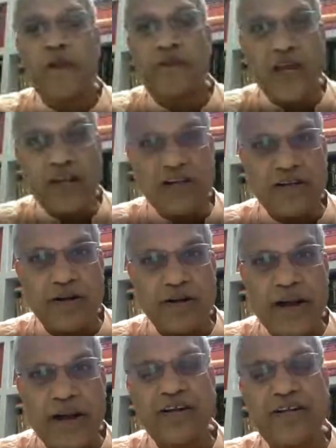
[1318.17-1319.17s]
that
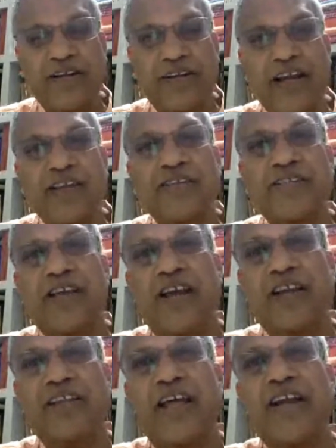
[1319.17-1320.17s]
dramatic text
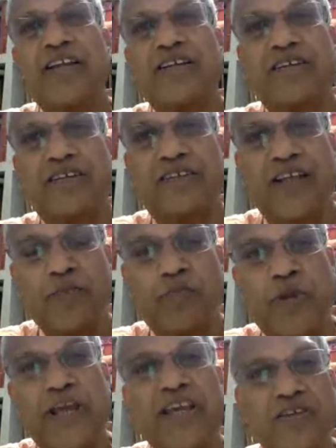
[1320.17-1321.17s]
and that
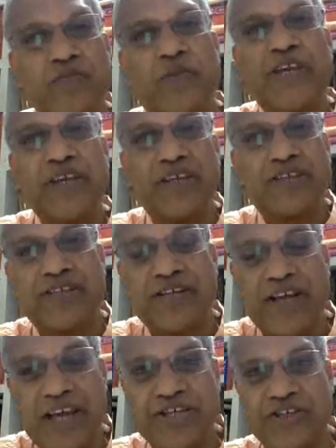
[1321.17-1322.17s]
play is being
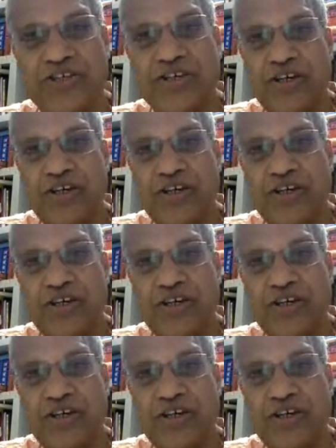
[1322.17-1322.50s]
staged